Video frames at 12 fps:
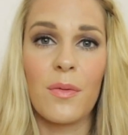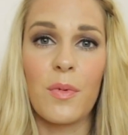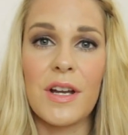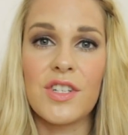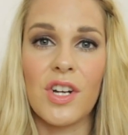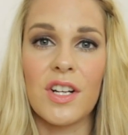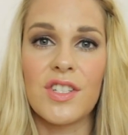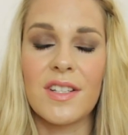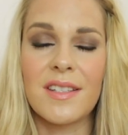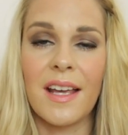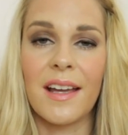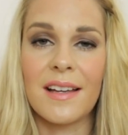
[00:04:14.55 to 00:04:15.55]
which I
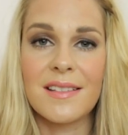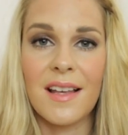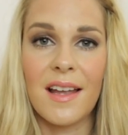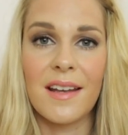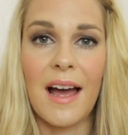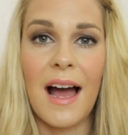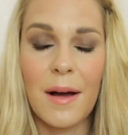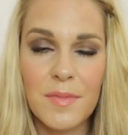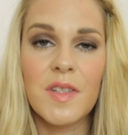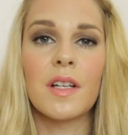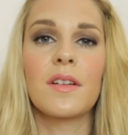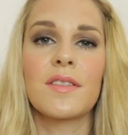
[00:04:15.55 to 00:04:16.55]
just think is an
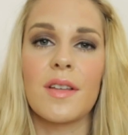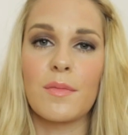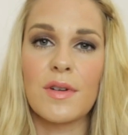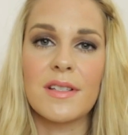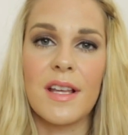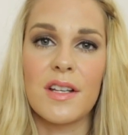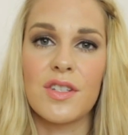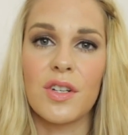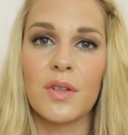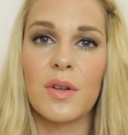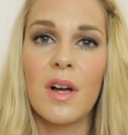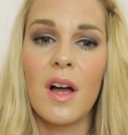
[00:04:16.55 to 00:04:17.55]
absolute summer
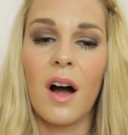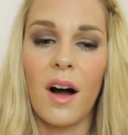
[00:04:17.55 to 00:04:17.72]
essential.